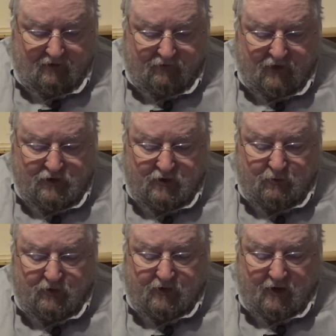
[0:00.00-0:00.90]

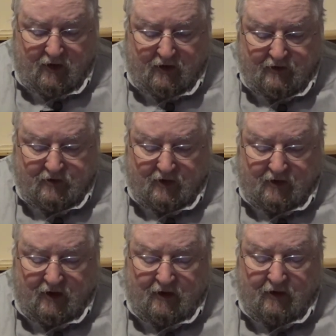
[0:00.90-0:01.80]
Friendship with God is
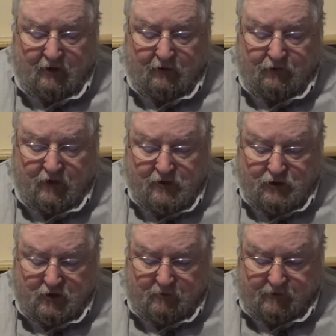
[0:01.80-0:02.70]
like any other
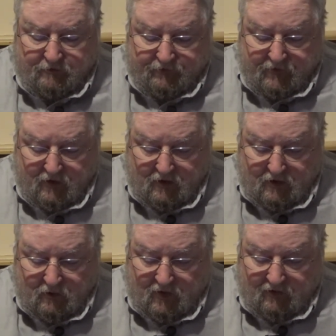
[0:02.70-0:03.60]
friendship.
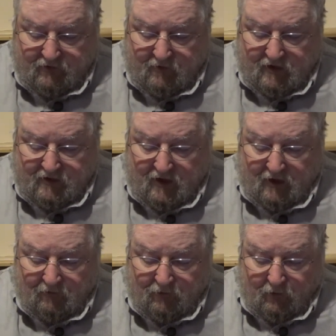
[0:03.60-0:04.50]
You have to make
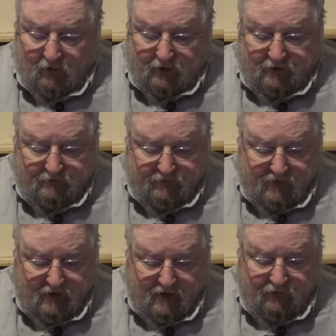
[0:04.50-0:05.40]
time for it.
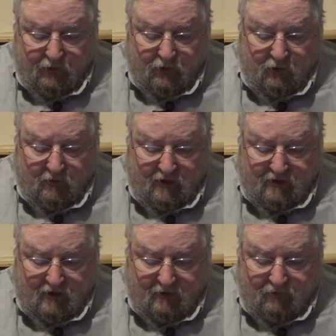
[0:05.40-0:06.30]
If you don't make
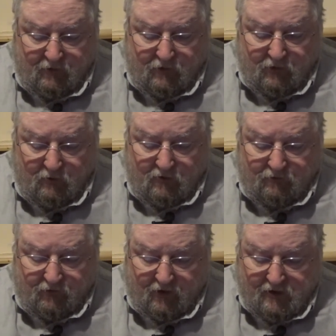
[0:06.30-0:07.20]
time for your human
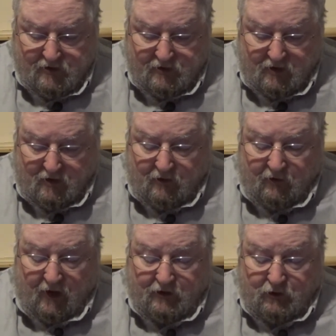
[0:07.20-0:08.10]
friends, they're
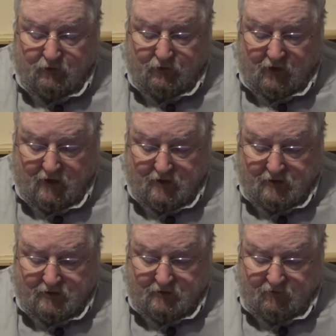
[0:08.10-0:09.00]
not your
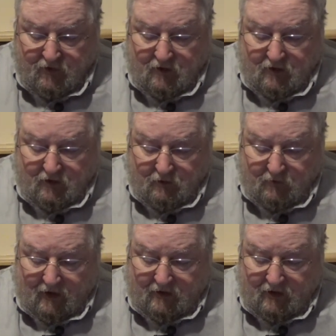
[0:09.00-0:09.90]
friends. You
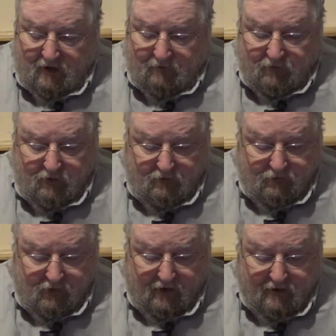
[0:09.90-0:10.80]
make time for your
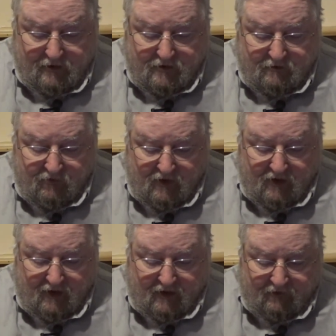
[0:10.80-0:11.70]
friends.
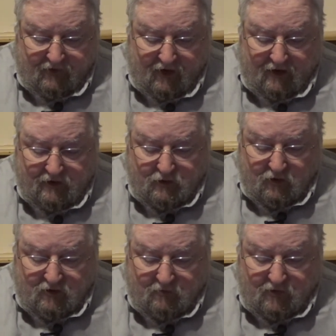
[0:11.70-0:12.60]
And if God is
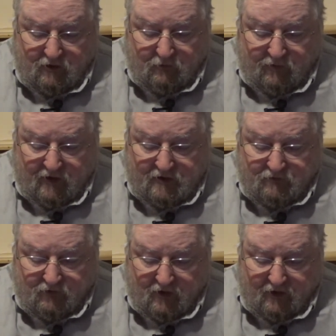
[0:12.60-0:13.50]
going to be your best
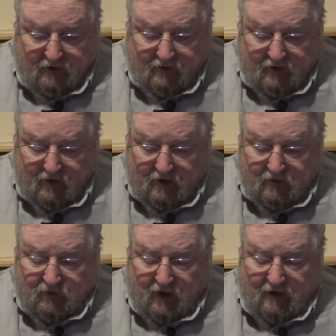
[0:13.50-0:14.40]
friend,
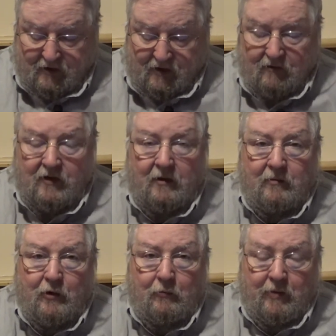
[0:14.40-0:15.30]
you've got to give Him
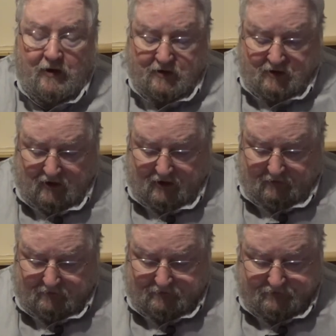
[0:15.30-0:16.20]
your best
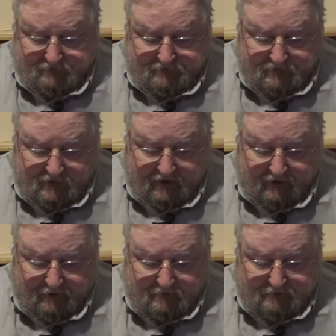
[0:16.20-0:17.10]
time to
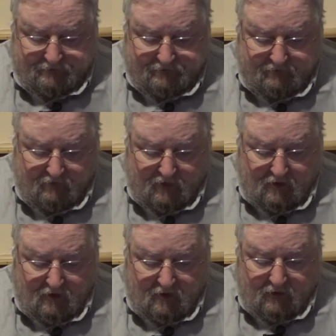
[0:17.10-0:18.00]
Him.
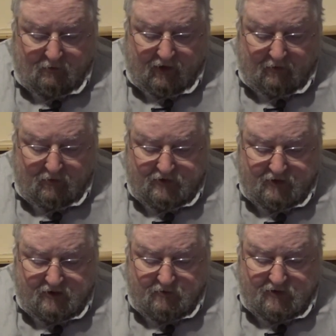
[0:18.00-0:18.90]
The Bible
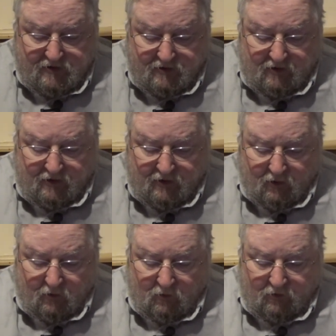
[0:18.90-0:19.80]
says, "Be still and
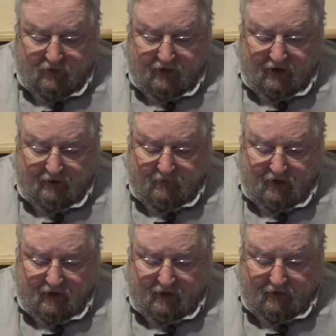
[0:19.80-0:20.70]
know that I am
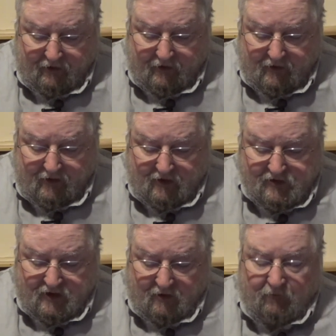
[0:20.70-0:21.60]
God," in
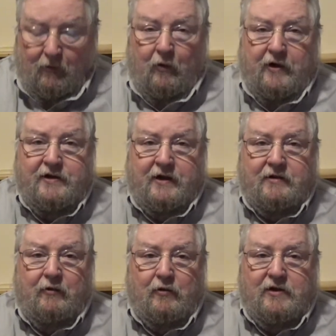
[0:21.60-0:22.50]
Psalm 46,
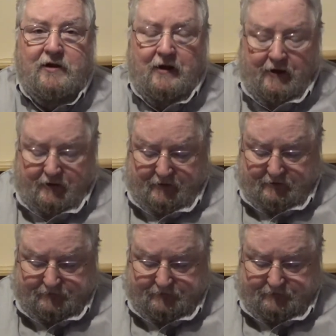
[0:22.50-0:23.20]
verse 10.